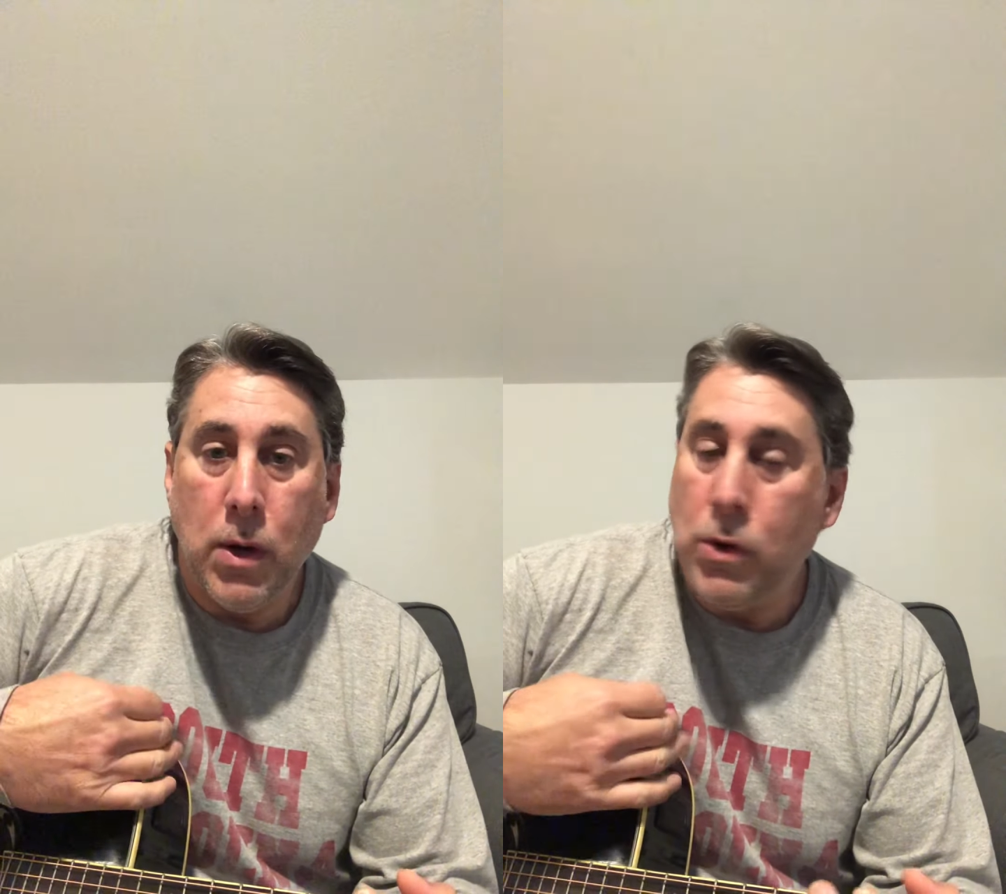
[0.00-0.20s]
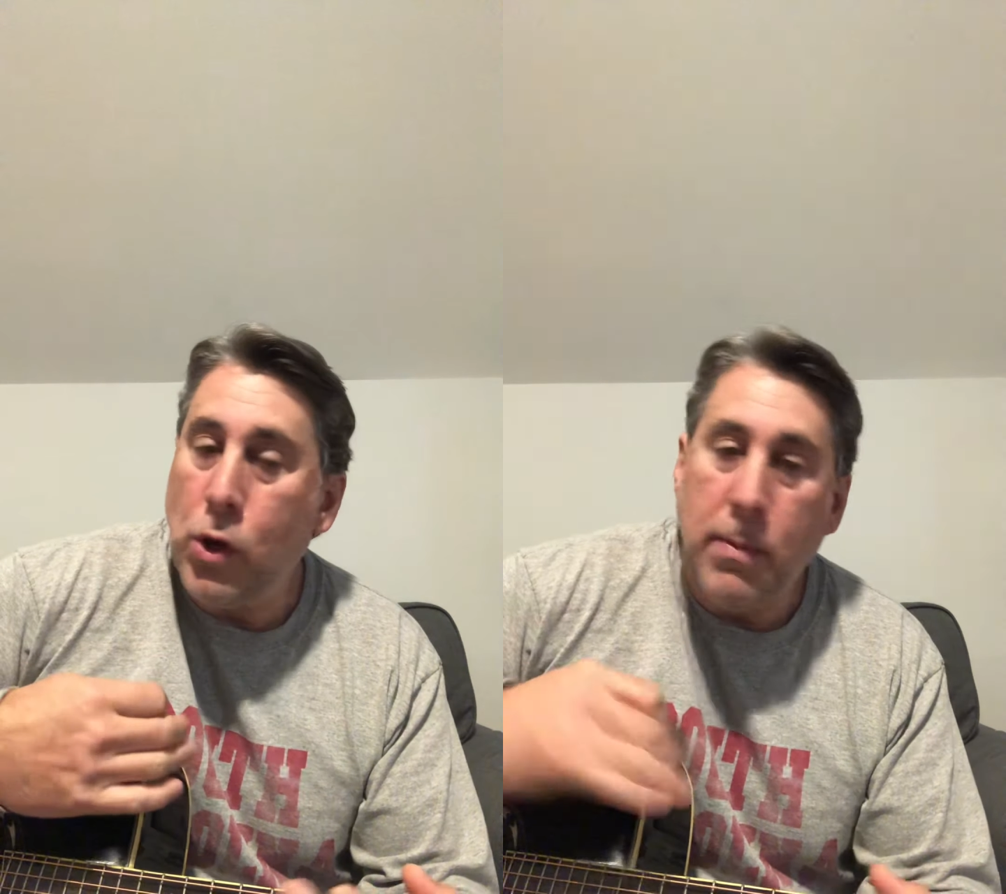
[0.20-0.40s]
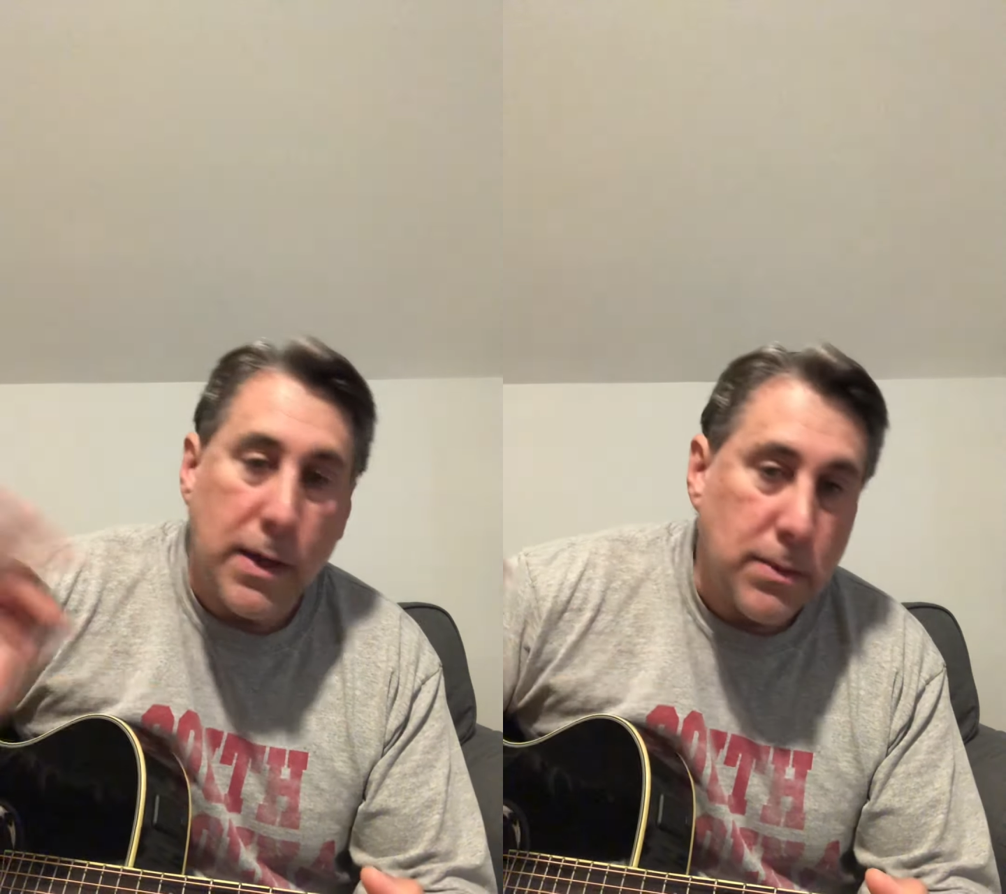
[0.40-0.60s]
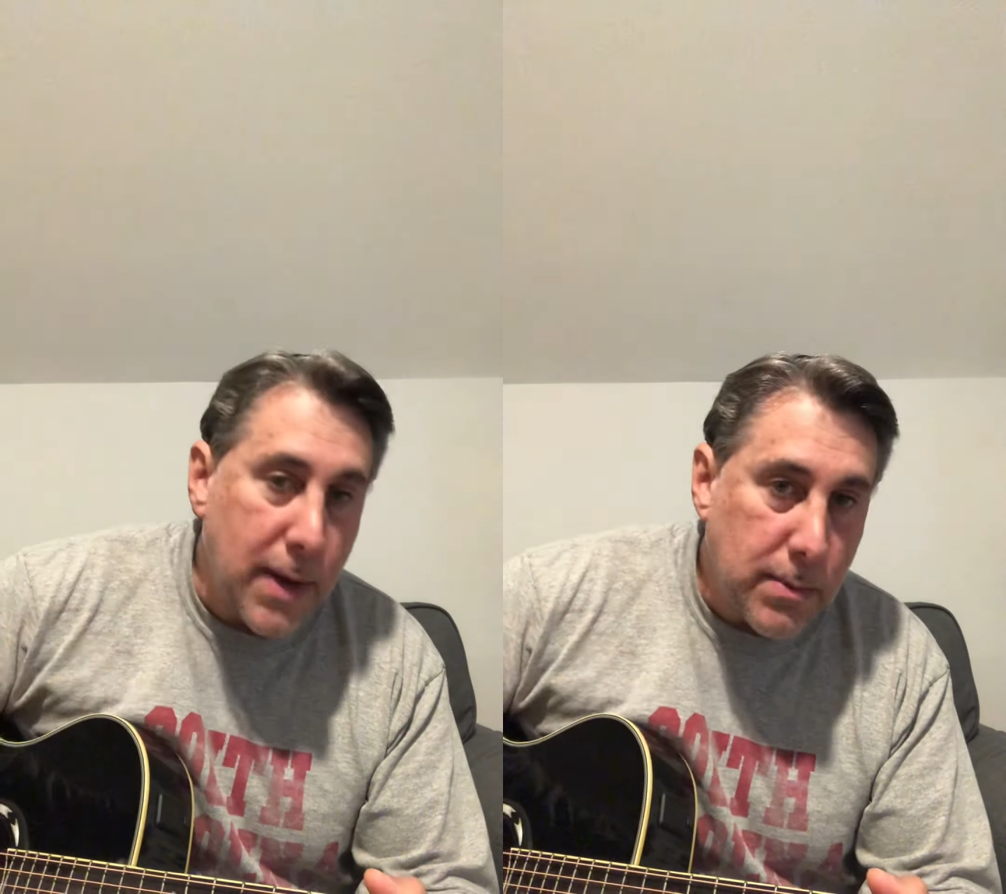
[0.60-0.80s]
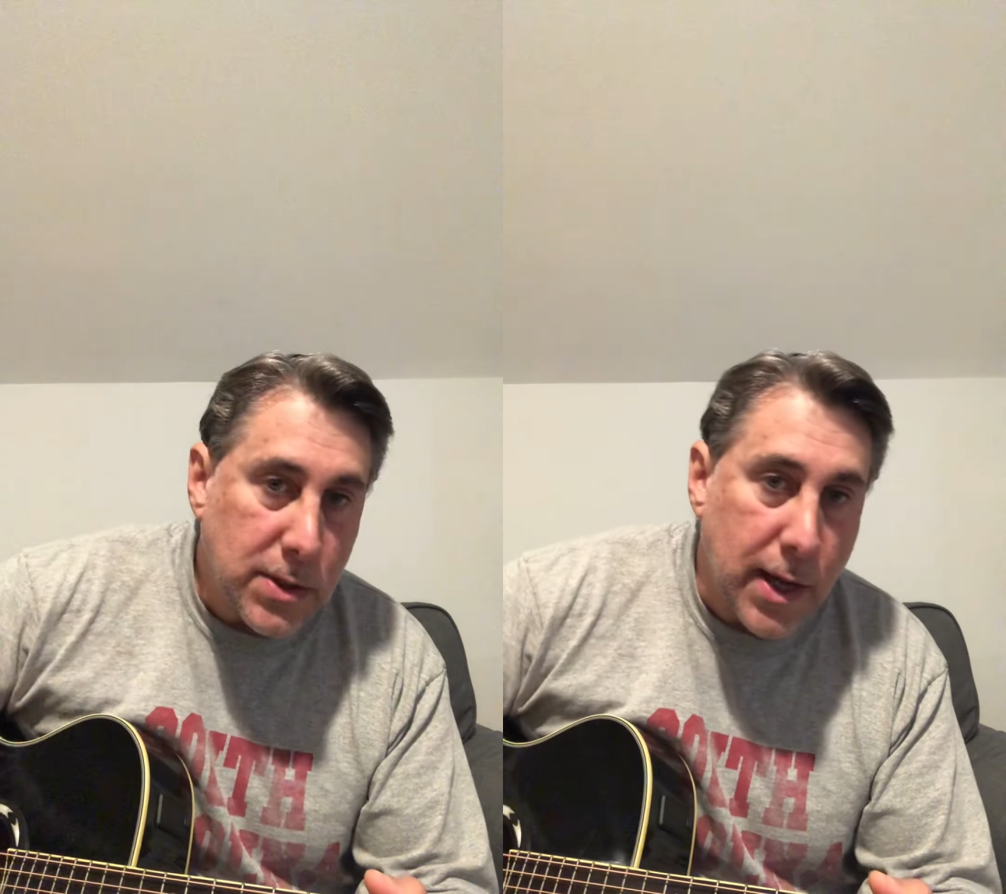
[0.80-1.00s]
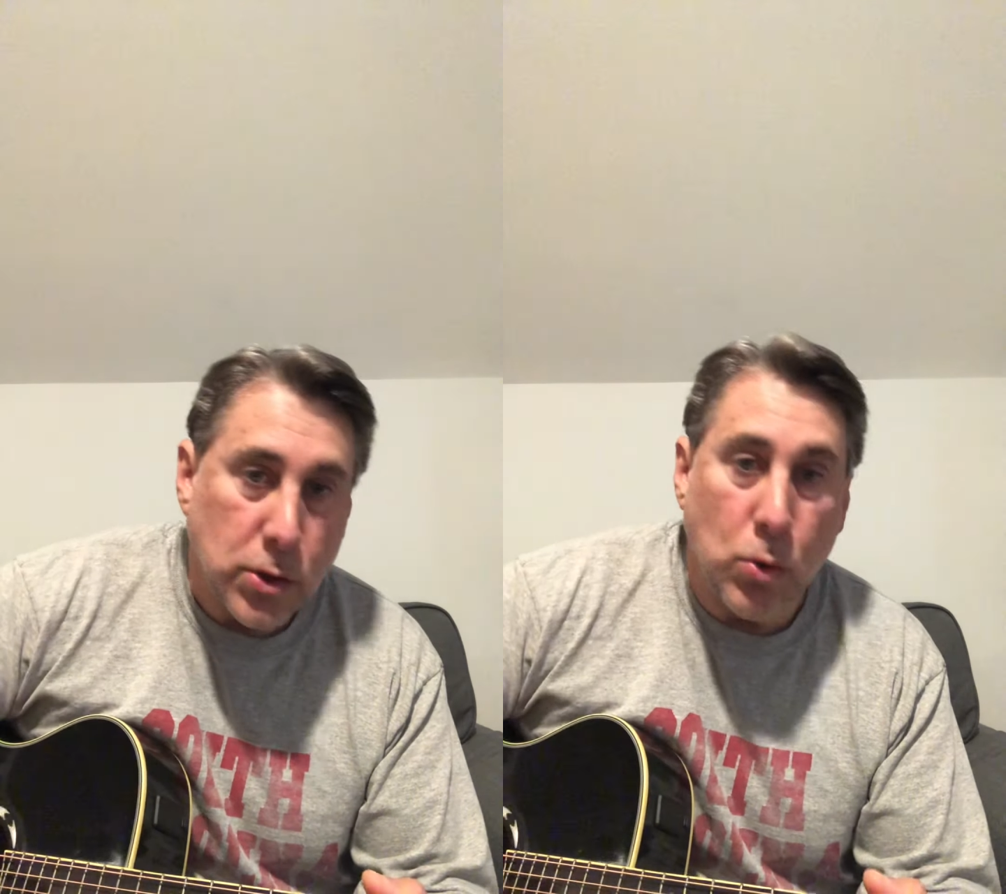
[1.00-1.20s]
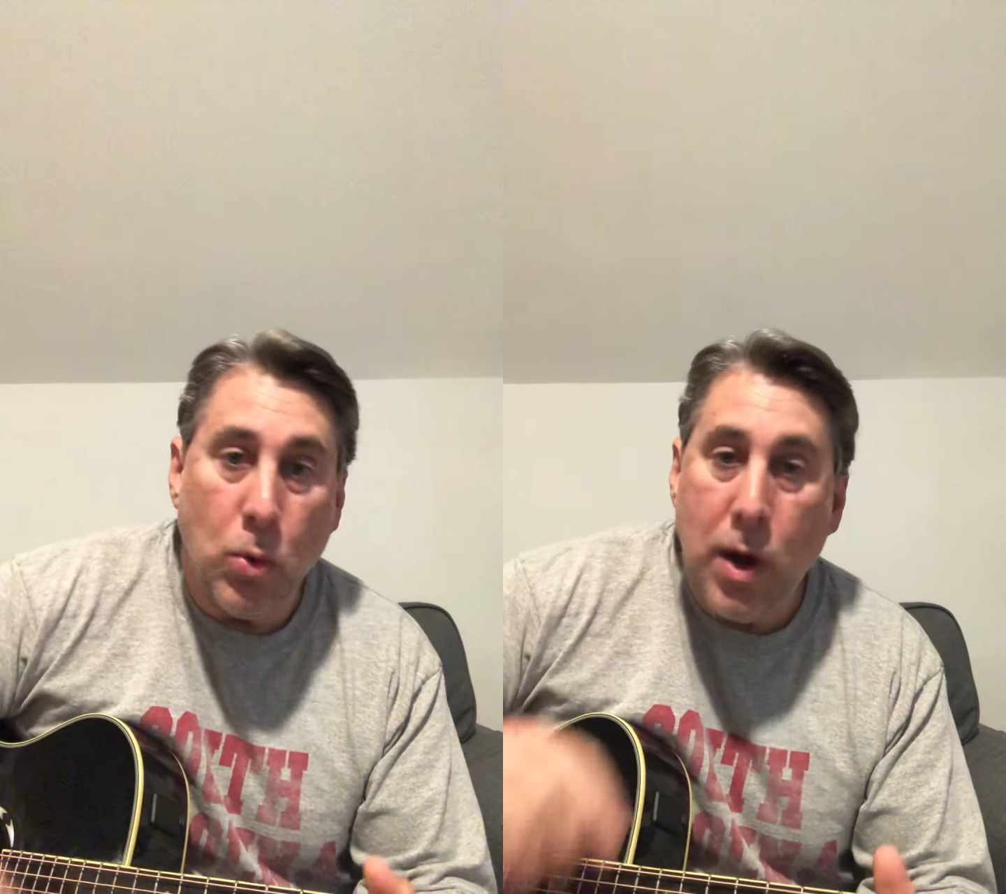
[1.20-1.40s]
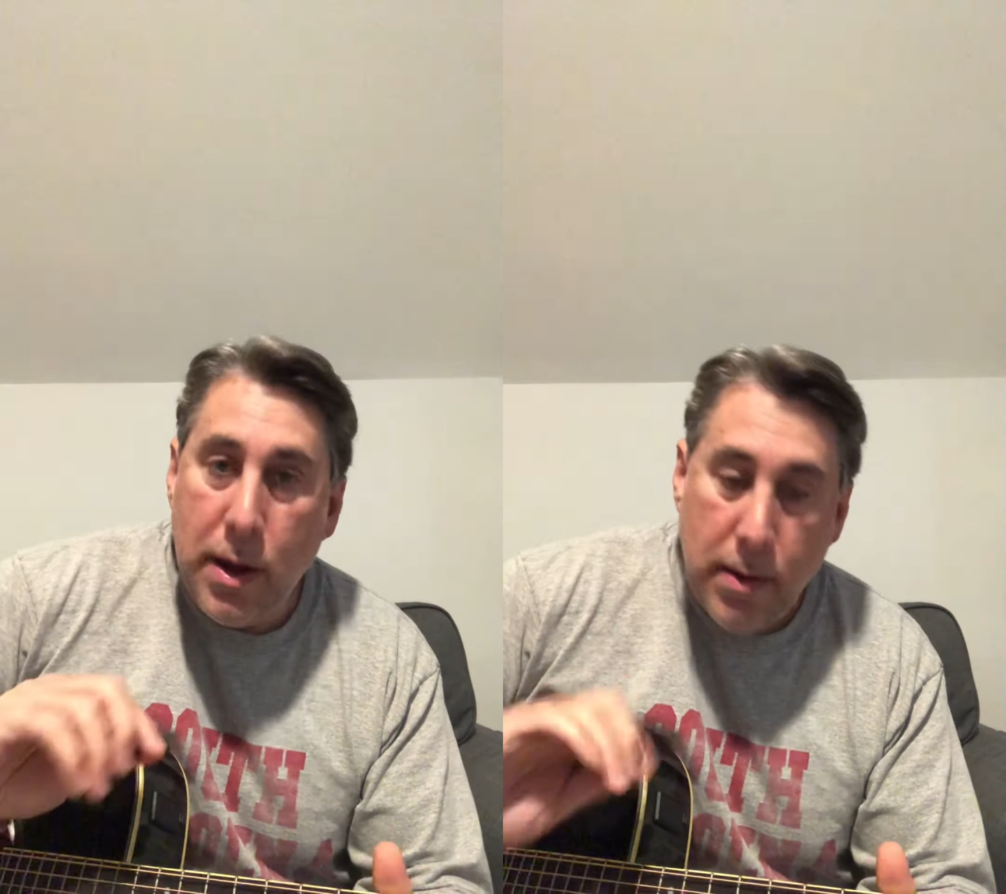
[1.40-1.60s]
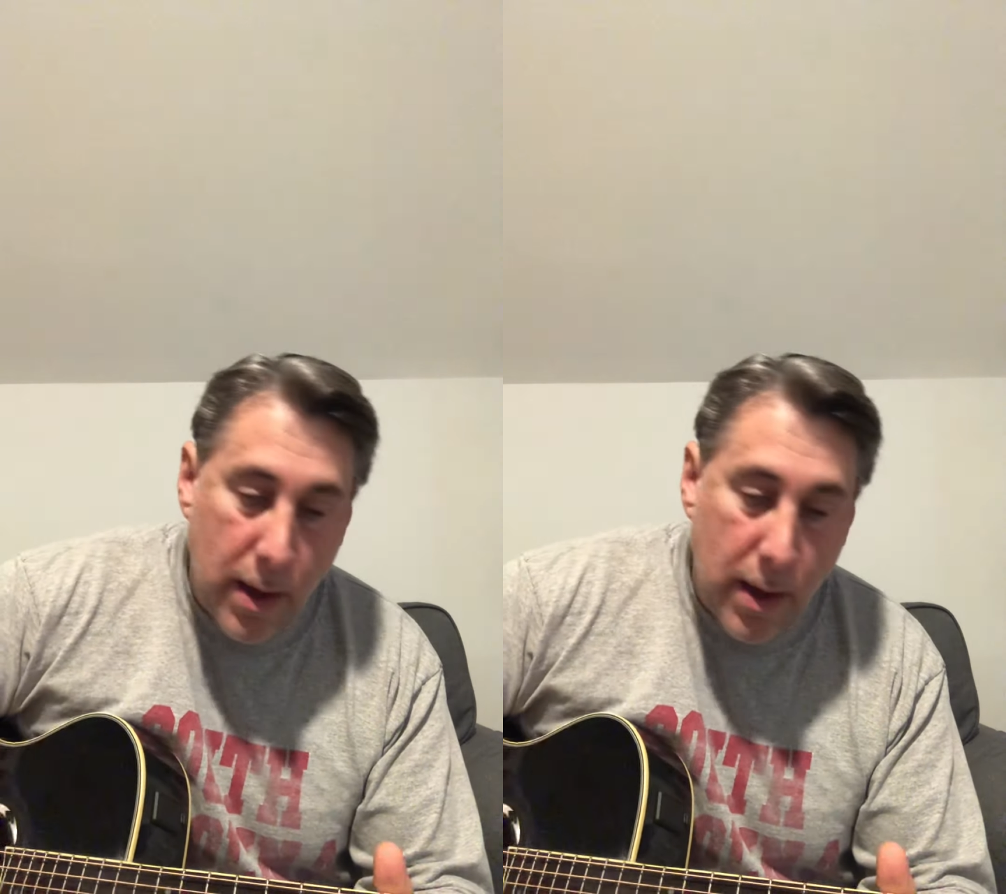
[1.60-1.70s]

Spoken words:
You can make as many mistakes as you want.